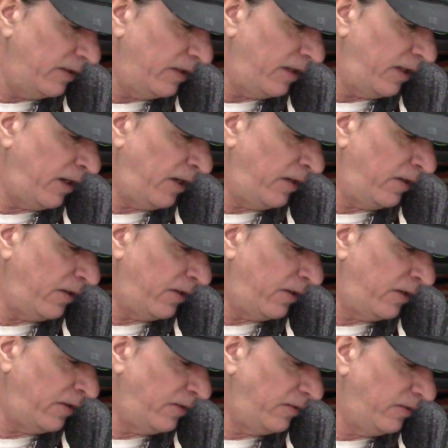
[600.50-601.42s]
And
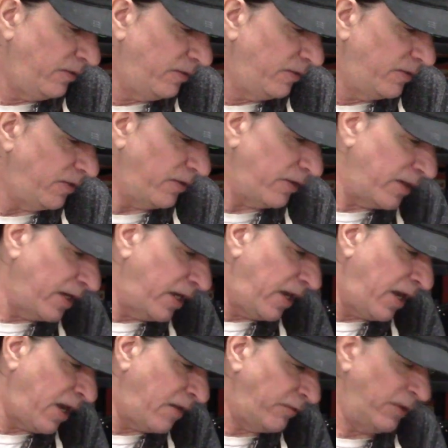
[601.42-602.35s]
so there you
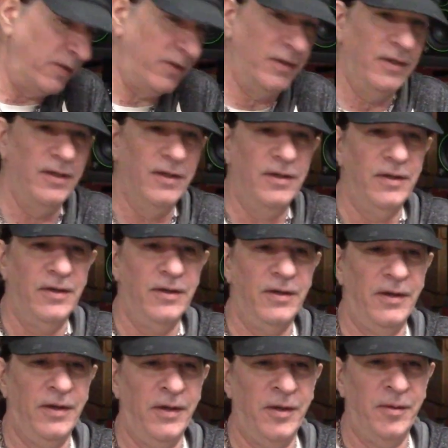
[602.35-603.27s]
have it.
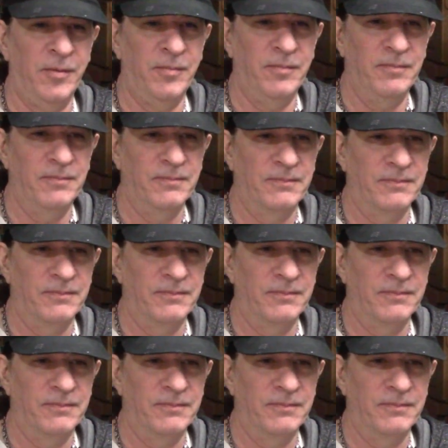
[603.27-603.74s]
I'm